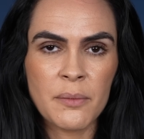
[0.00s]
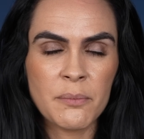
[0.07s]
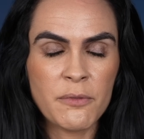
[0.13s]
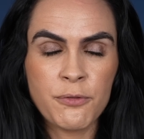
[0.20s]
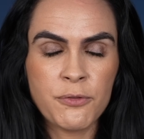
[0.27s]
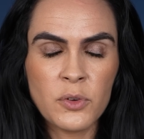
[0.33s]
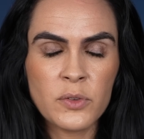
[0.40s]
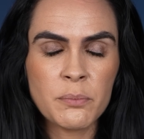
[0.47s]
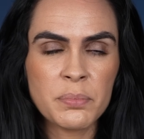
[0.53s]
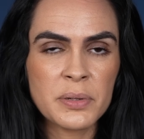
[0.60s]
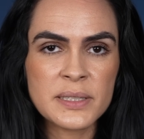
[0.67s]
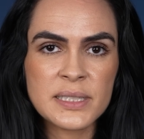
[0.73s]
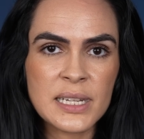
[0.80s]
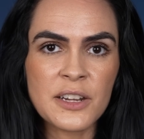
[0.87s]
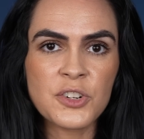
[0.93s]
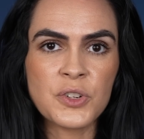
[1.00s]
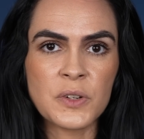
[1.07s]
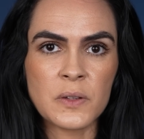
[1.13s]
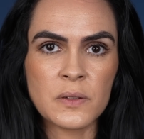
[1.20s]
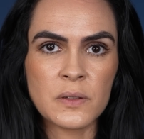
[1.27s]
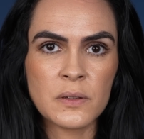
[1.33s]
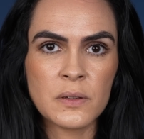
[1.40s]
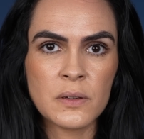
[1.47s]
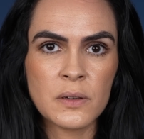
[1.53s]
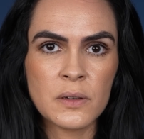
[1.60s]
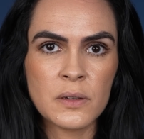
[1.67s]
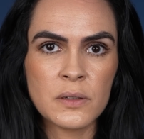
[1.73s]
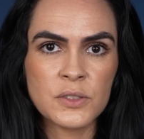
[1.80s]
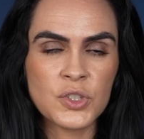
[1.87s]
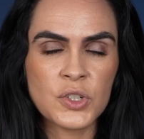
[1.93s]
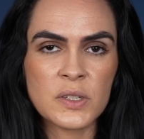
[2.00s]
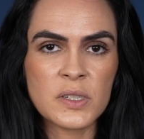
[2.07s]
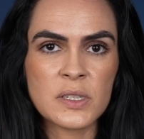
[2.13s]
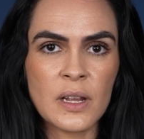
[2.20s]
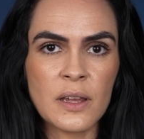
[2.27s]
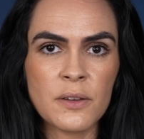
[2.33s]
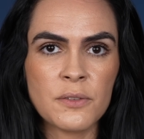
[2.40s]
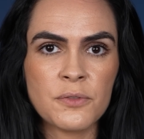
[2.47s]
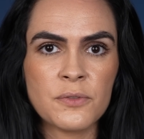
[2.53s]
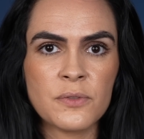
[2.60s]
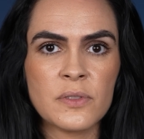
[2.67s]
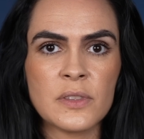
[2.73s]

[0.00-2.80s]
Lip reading: full possession just of